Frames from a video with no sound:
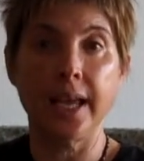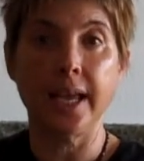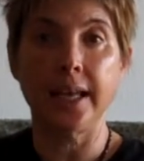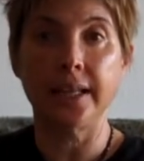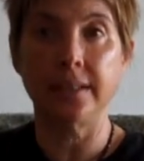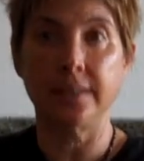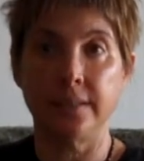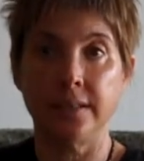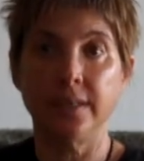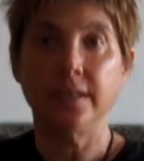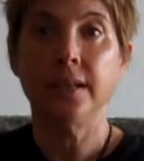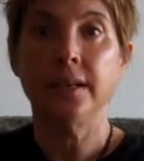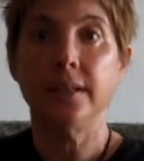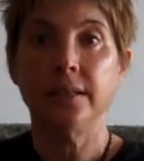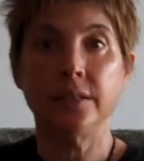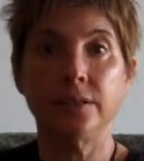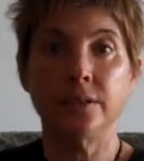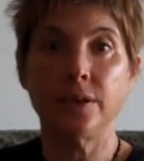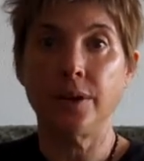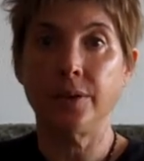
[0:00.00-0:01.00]
And,
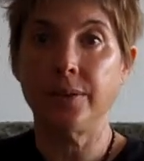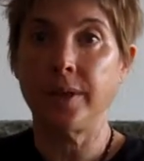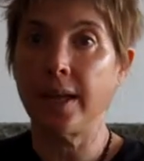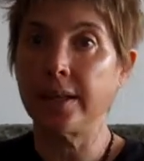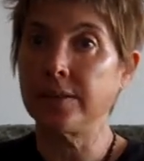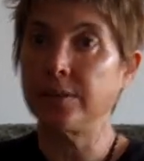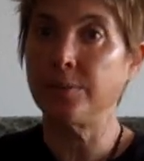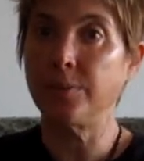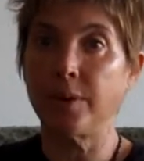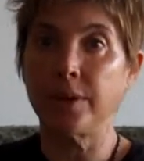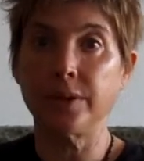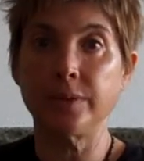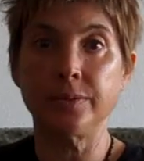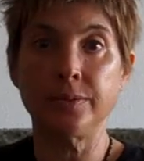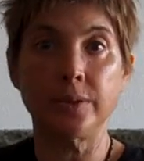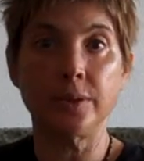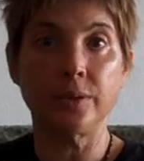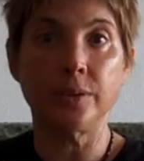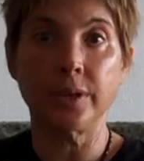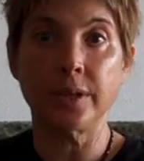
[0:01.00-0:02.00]
you know, that's a
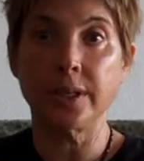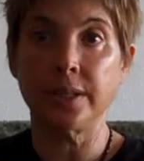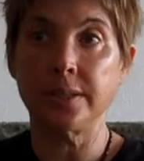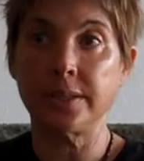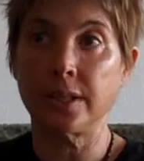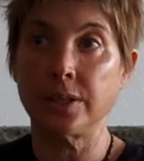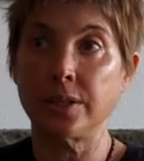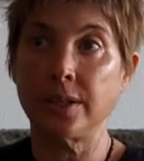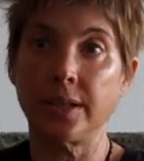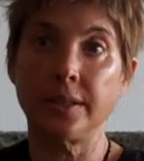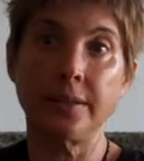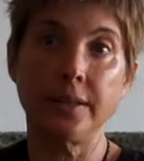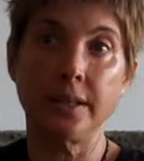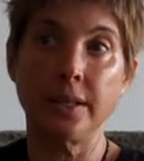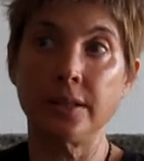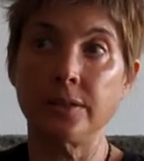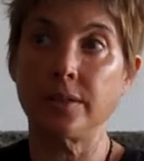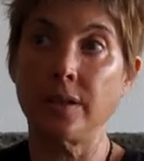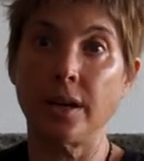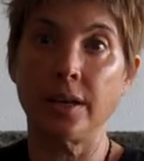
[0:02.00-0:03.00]
wonderful organization. I think
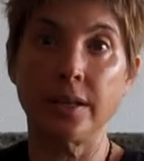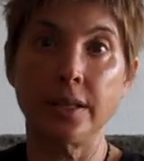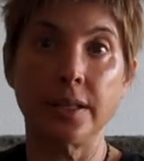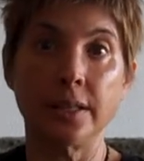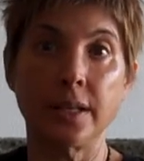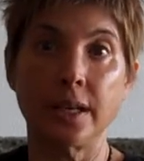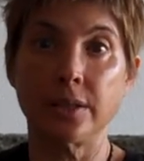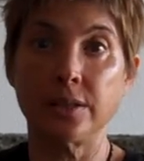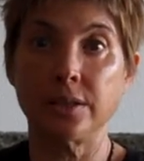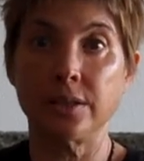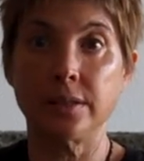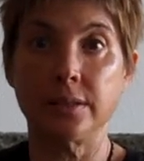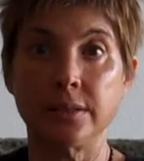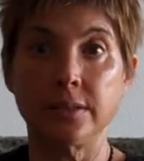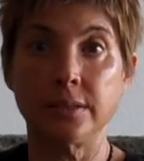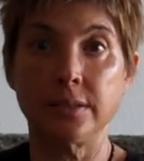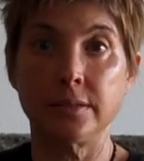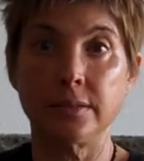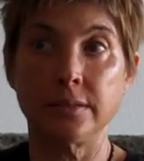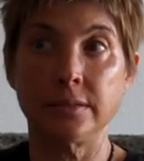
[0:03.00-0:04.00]
it's
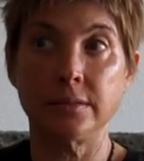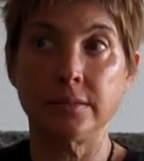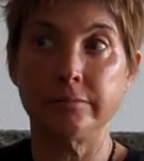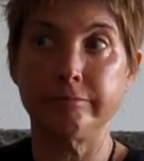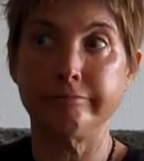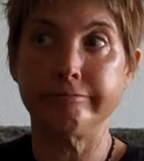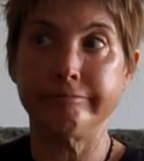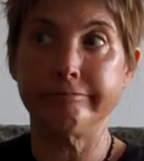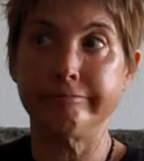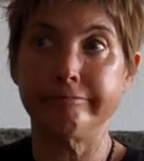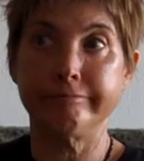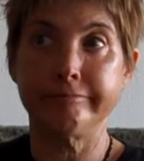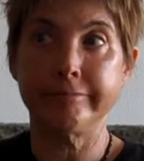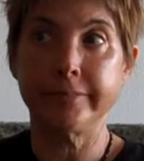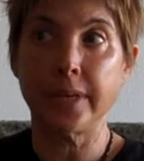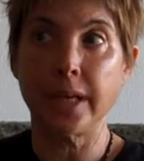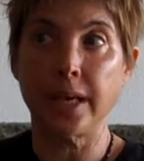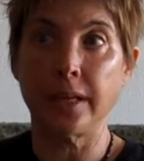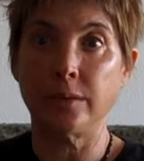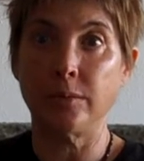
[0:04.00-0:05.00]

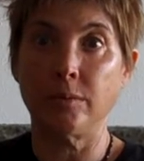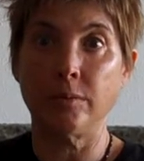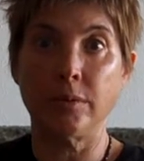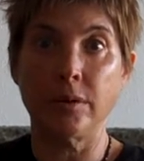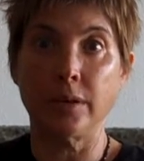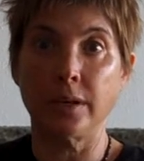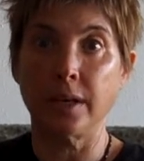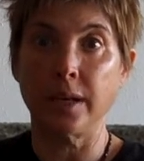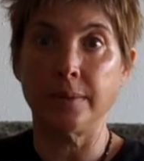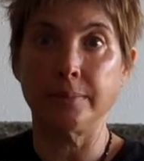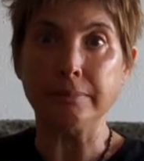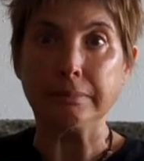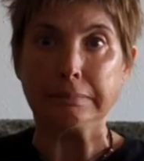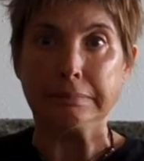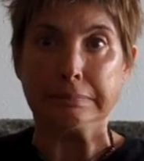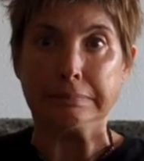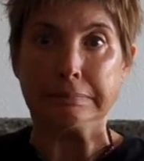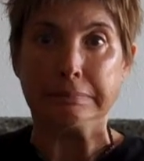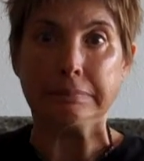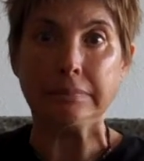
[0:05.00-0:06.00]
artconnection.org.
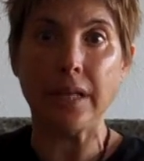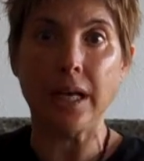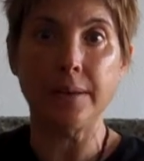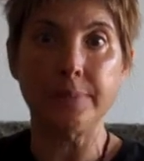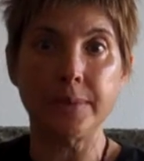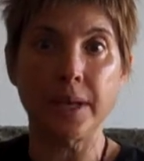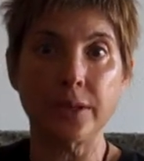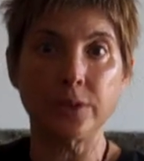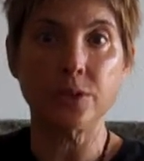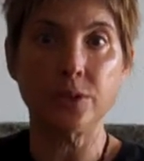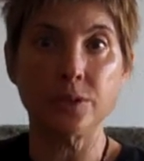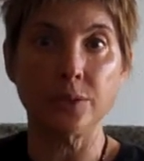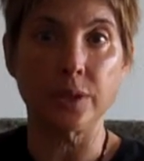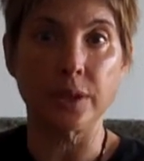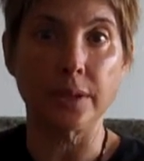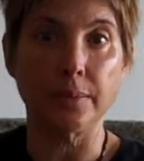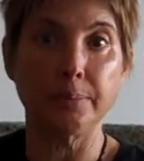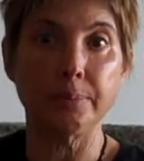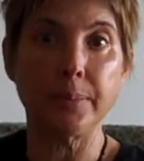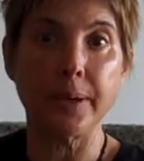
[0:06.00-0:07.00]
I'm not
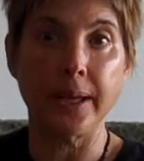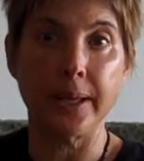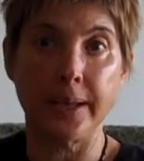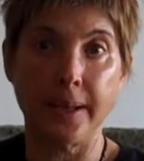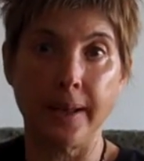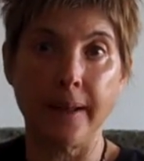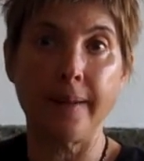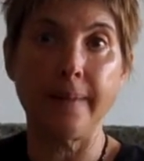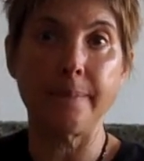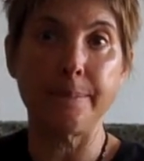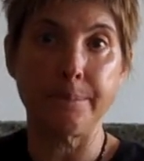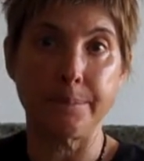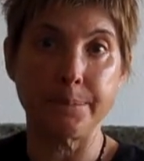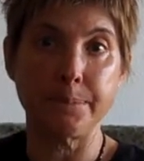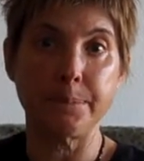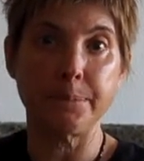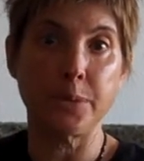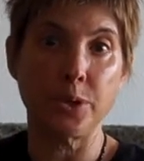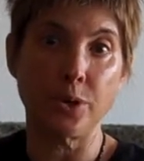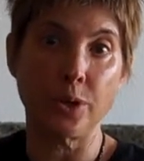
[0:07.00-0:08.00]
sure, but
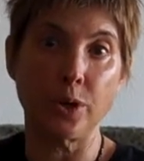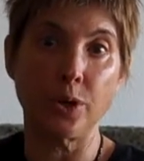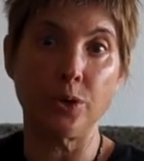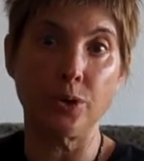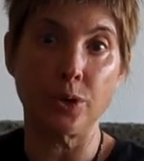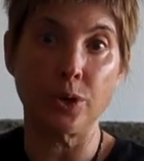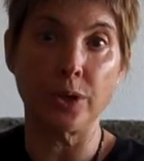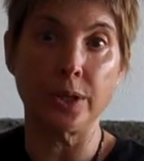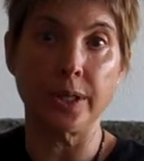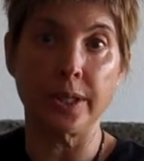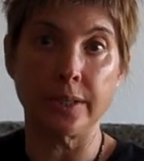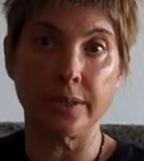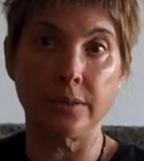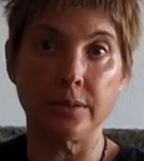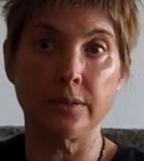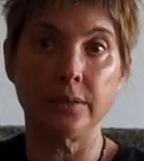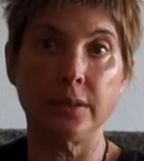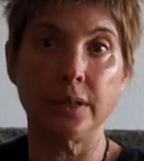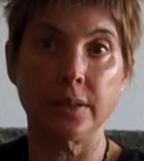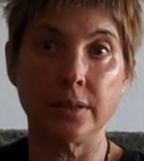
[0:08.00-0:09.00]
you can Google it.
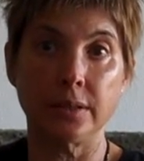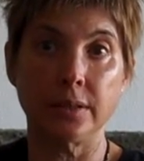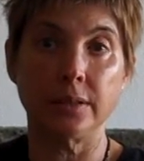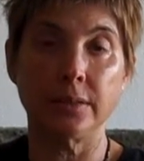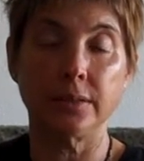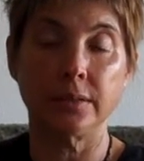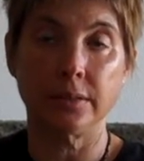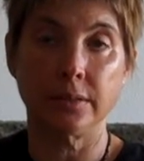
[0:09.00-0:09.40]
Okay.